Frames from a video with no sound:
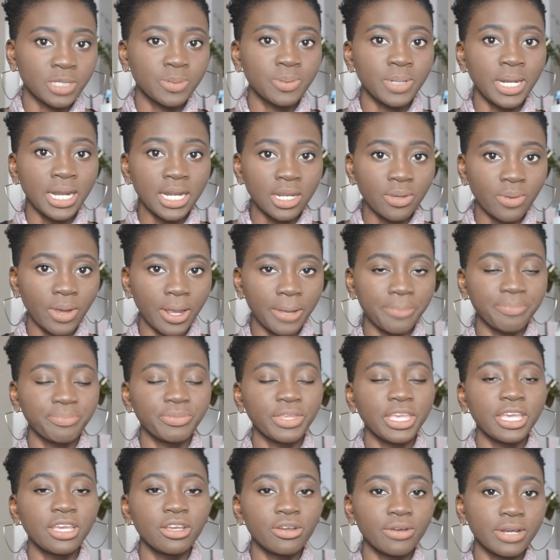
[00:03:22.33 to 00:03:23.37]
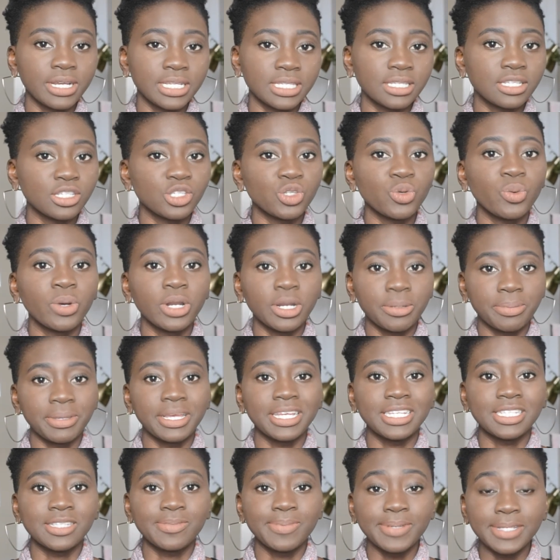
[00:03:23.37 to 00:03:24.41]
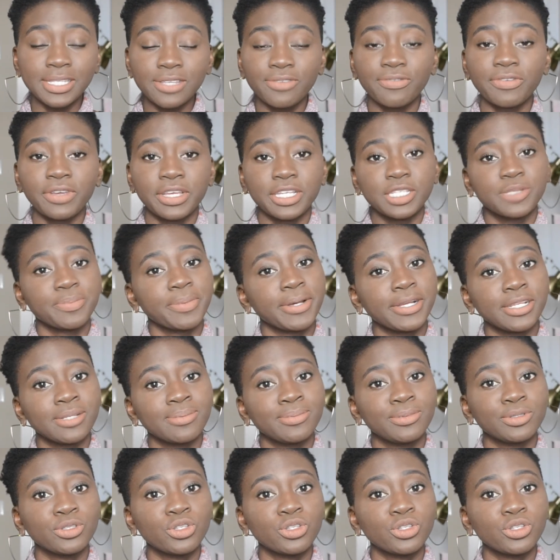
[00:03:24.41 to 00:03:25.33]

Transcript: But anyway, in Craigslist, you want to be as specific as possible.